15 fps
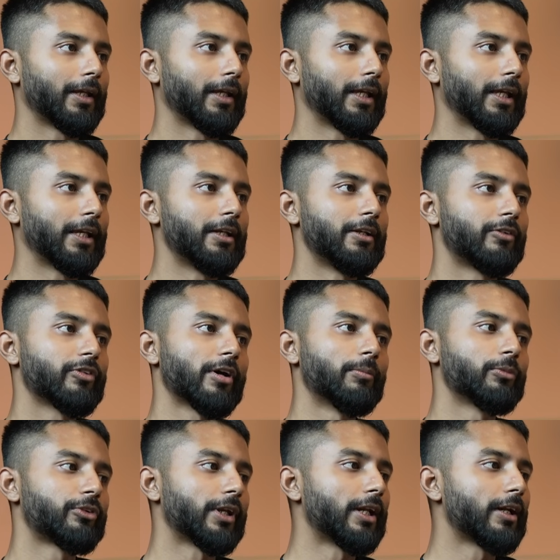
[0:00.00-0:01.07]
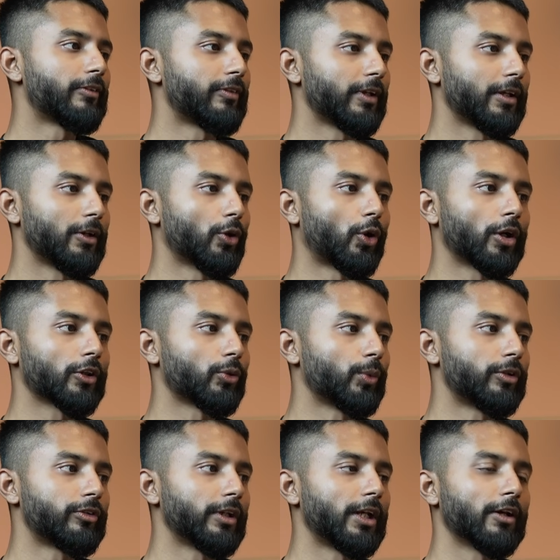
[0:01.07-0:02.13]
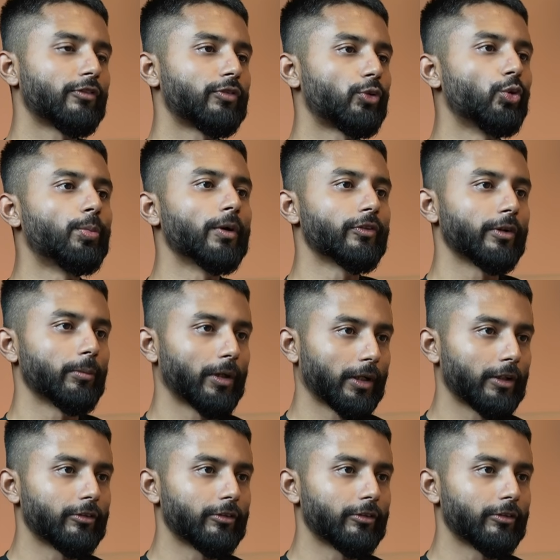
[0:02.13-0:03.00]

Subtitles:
In some states in North, we still have 2% market